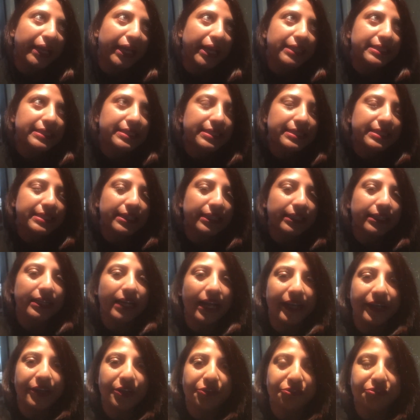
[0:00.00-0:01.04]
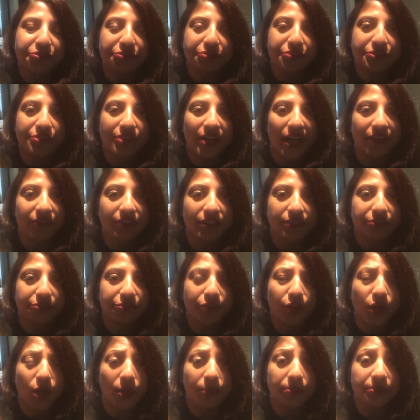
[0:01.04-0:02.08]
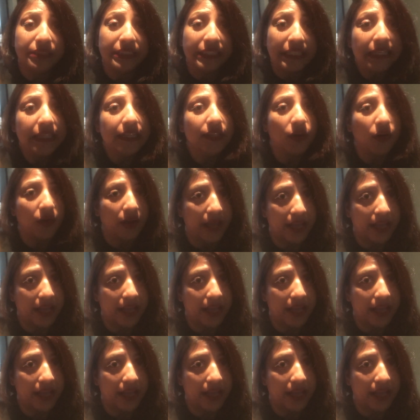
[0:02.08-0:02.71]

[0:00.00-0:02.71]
it's a kind of travel from Neil